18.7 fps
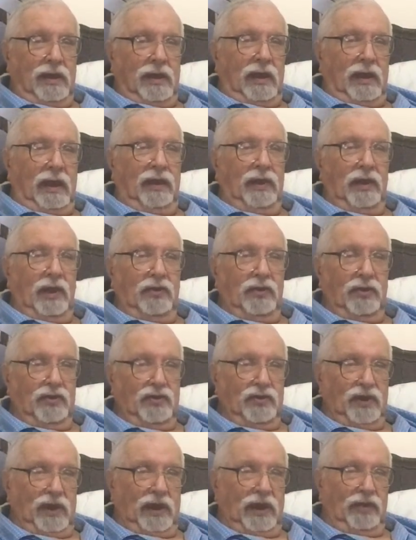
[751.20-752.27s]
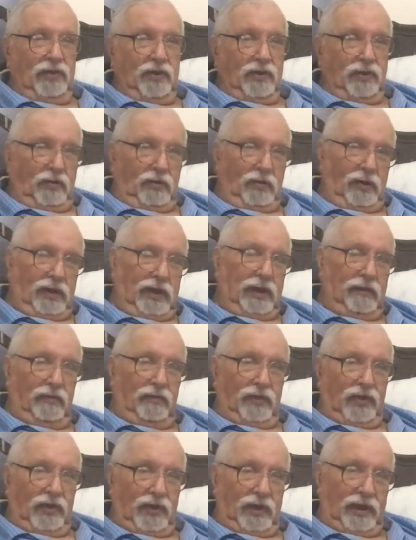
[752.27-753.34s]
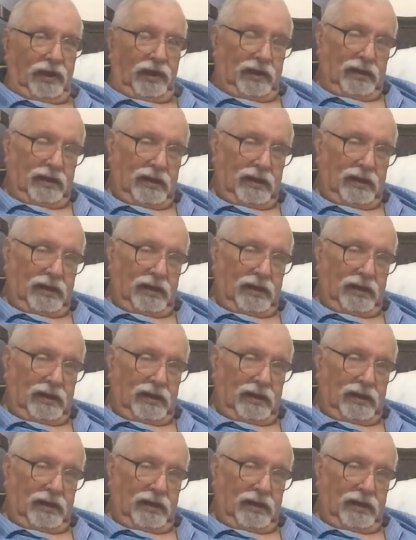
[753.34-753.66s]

and understand that not everything